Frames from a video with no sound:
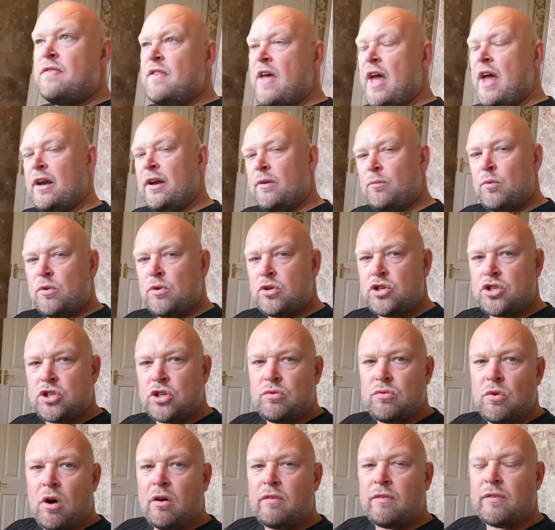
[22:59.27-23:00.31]
and then we'll
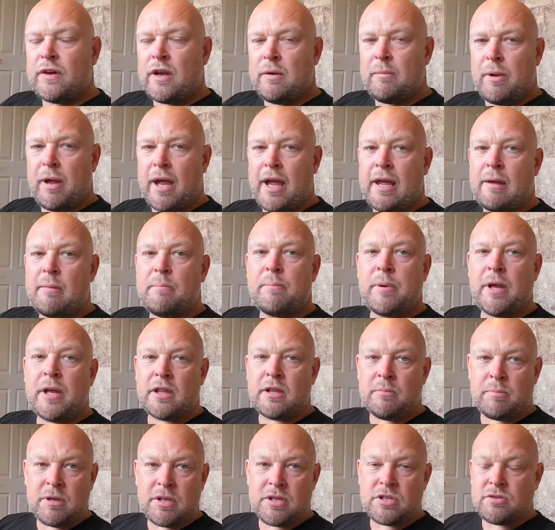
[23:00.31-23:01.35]
shoot off in a bit,
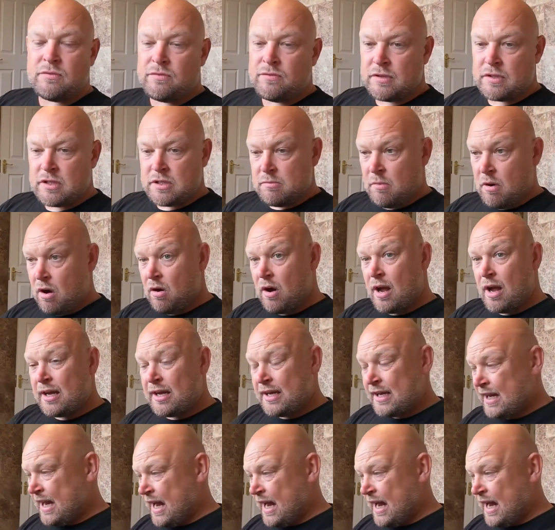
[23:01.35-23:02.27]
pick the bits up for tomorrow,